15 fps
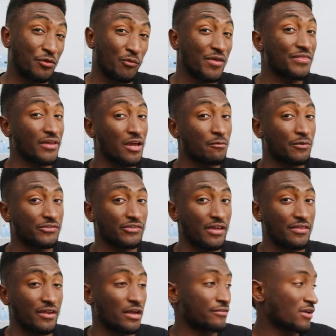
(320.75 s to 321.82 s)
one thing I will say
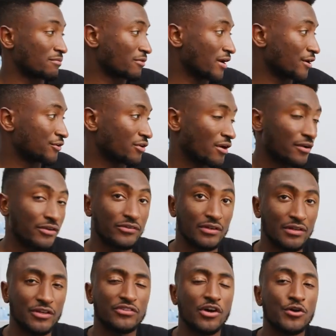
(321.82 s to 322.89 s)
that I've come around on is at
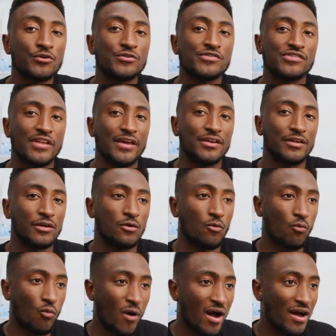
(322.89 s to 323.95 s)
least
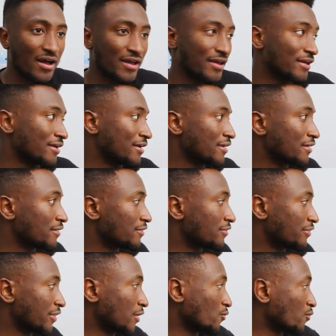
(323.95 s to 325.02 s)
understanding why
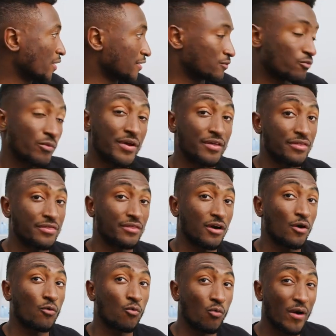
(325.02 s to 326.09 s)
they went with
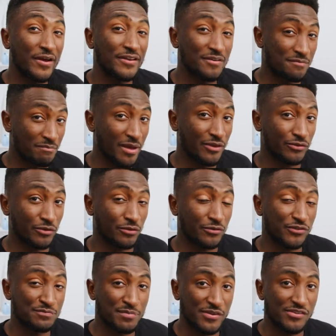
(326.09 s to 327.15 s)
a white bezel
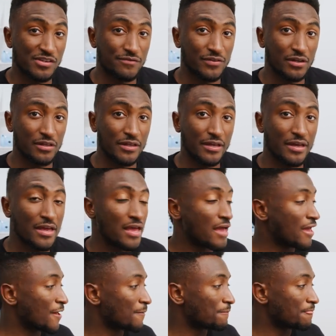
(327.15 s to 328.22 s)
specifically.
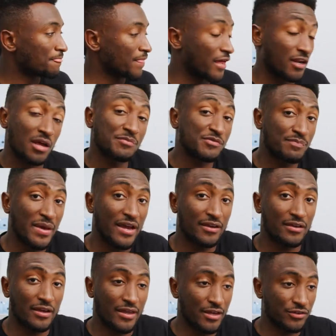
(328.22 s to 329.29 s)
And it comes
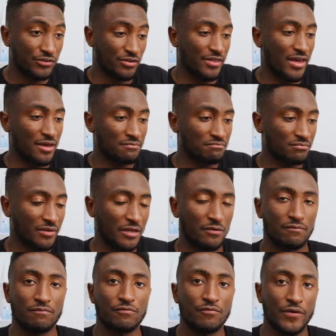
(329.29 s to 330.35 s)
back again to that
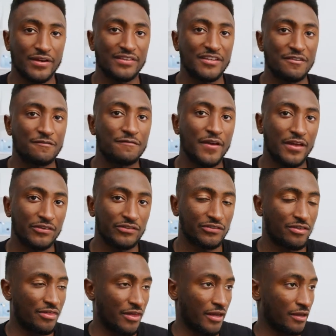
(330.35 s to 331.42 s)
like friendly face
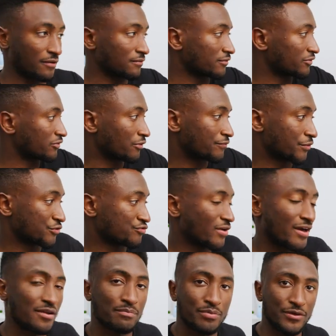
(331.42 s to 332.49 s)
thing. So if you're
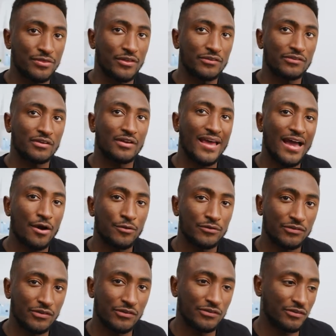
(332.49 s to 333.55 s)
trying to put this in
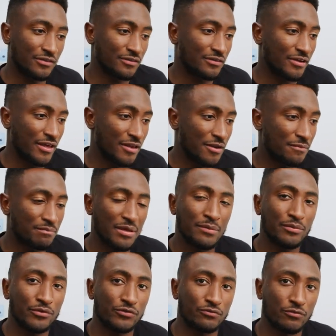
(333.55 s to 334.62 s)
houses and in
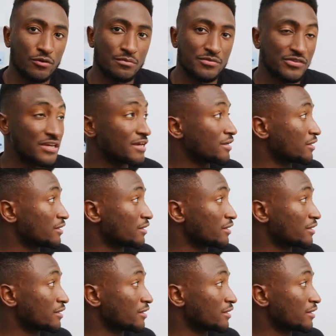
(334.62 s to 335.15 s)
people's rooms,